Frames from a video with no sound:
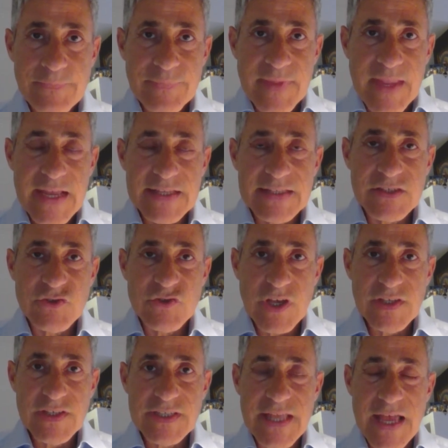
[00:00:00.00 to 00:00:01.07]
It's just
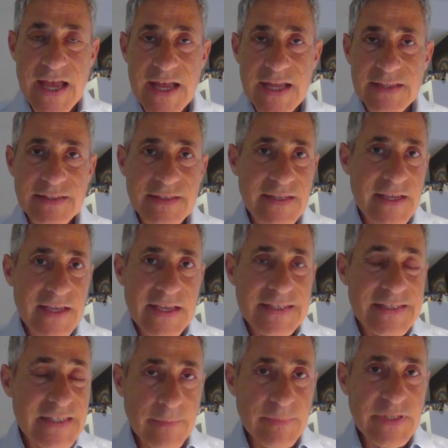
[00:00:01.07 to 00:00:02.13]
that
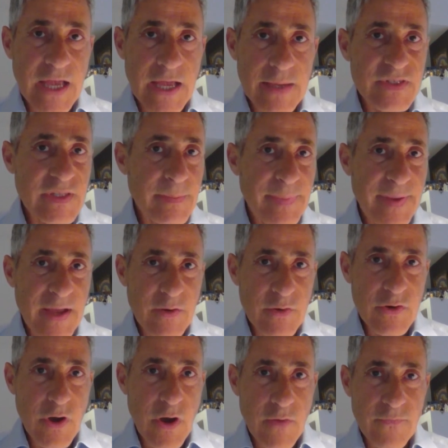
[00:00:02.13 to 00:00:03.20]
sometimes the power
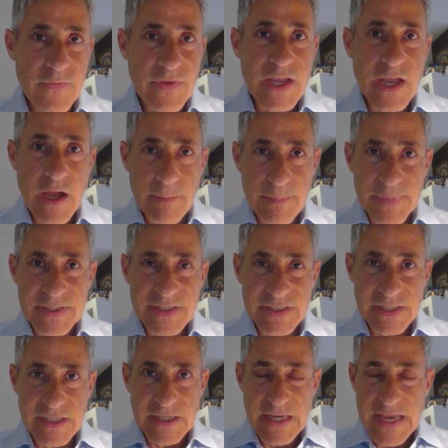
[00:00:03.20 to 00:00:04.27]
of
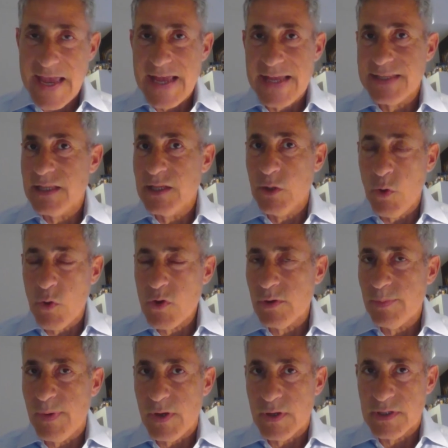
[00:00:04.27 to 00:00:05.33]
incumbency and local
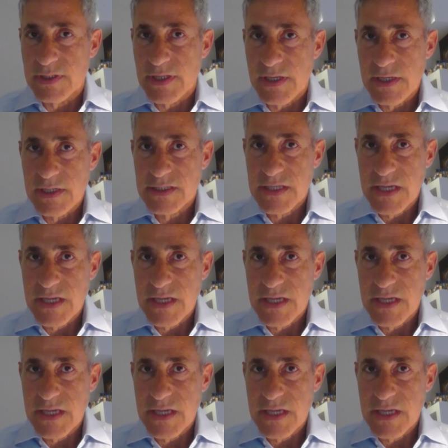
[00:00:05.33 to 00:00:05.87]
politics